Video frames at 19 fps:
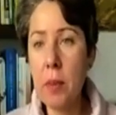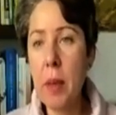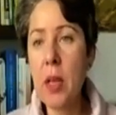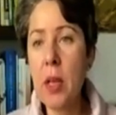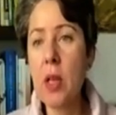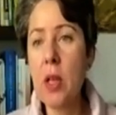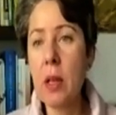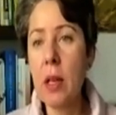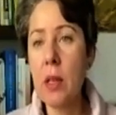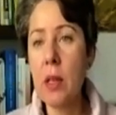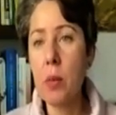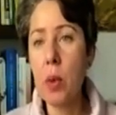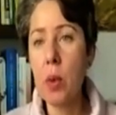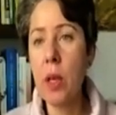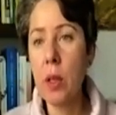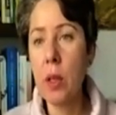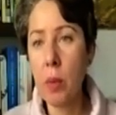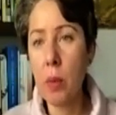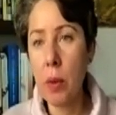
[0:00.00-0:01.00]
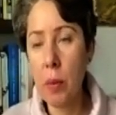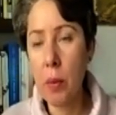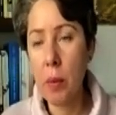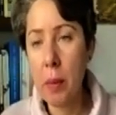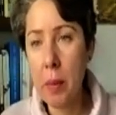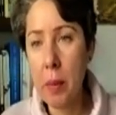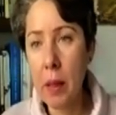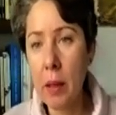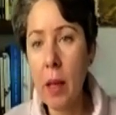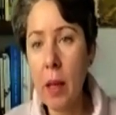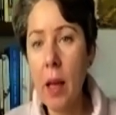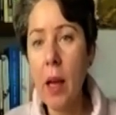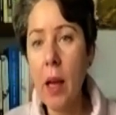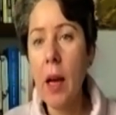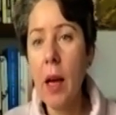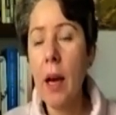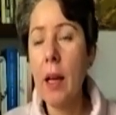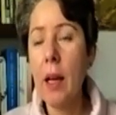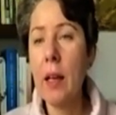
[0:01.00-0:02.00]
specialized working with women.
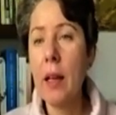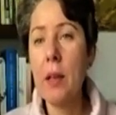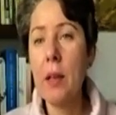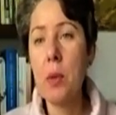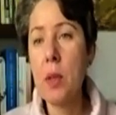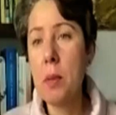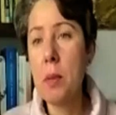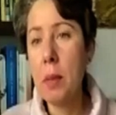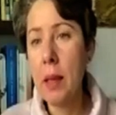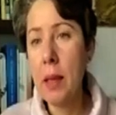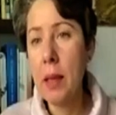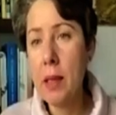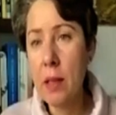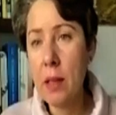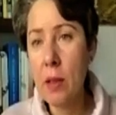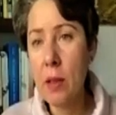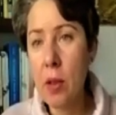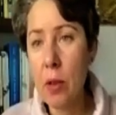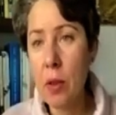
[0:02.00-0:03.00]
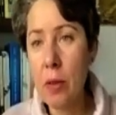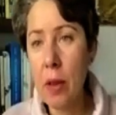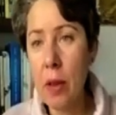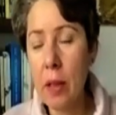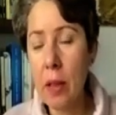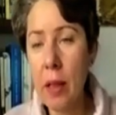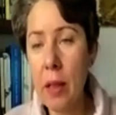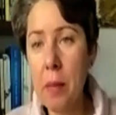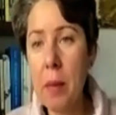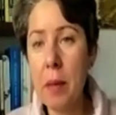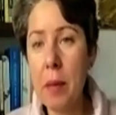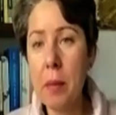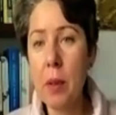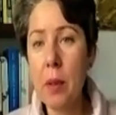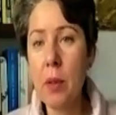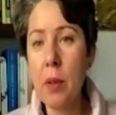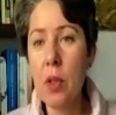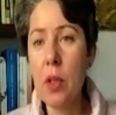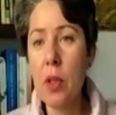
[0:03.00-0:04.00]
And it was a blessing to find Emily
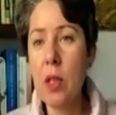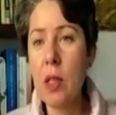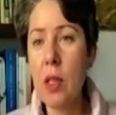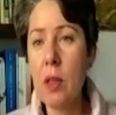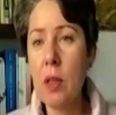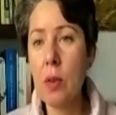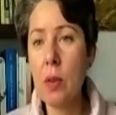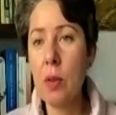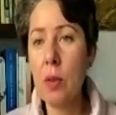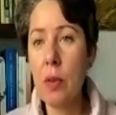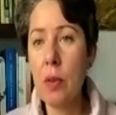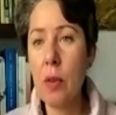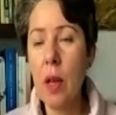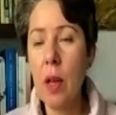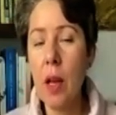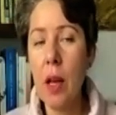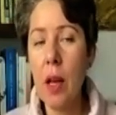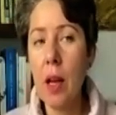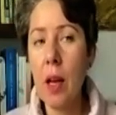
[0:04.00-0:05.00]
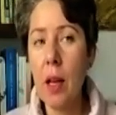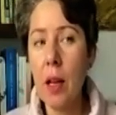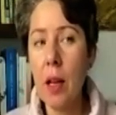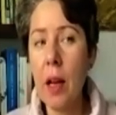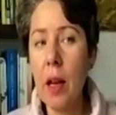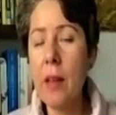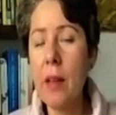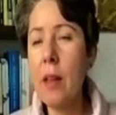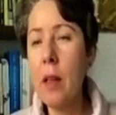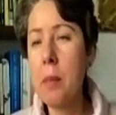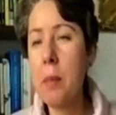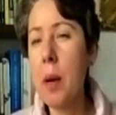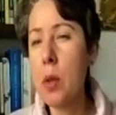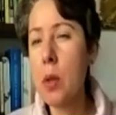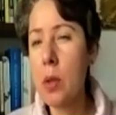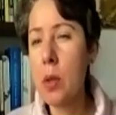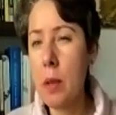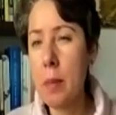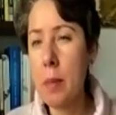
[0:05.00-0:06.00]
because just sort of, I think
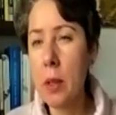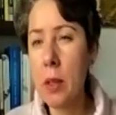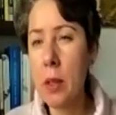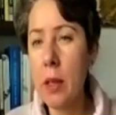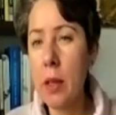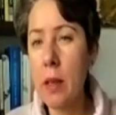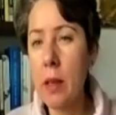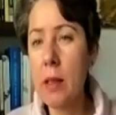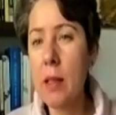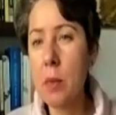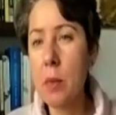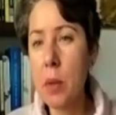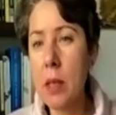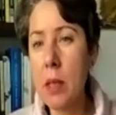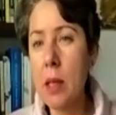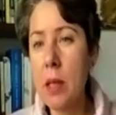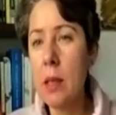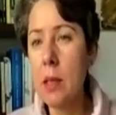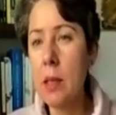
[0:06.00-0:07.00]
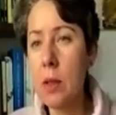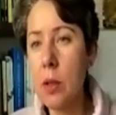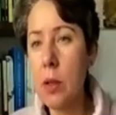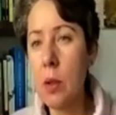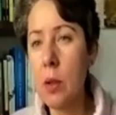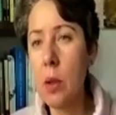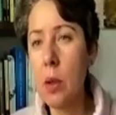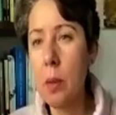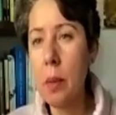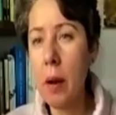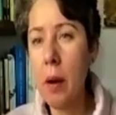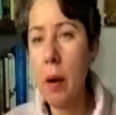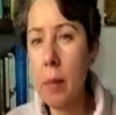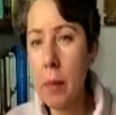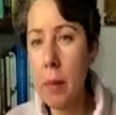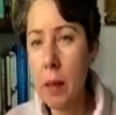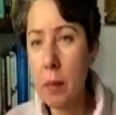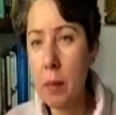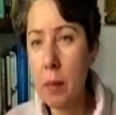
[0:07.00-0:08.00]
about simultaneously, we started doing the
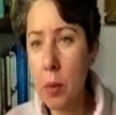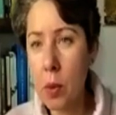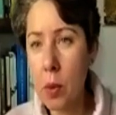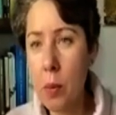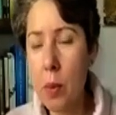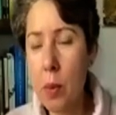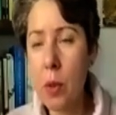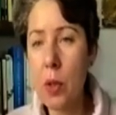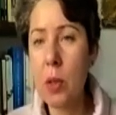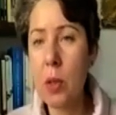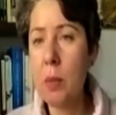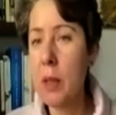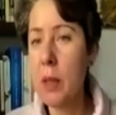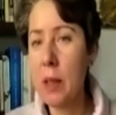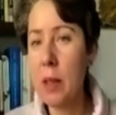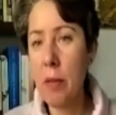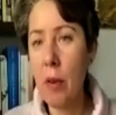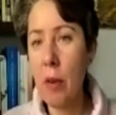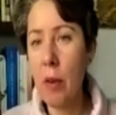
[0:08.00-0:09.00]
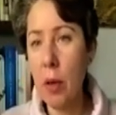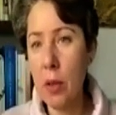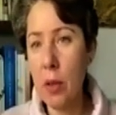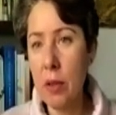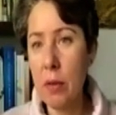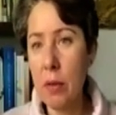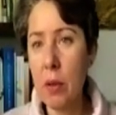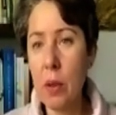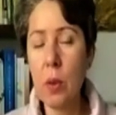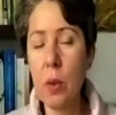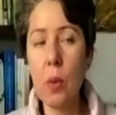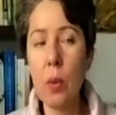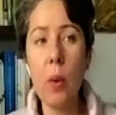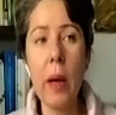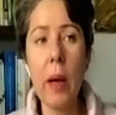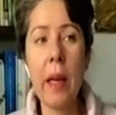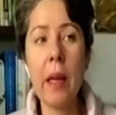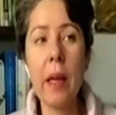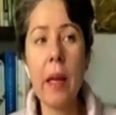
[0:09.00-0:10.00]
Perimenopause project, but in a very different
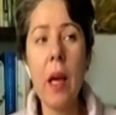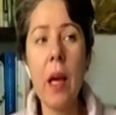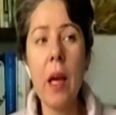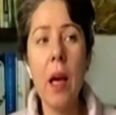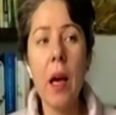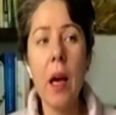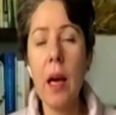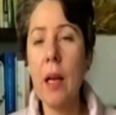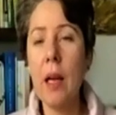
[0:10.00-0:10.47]
way.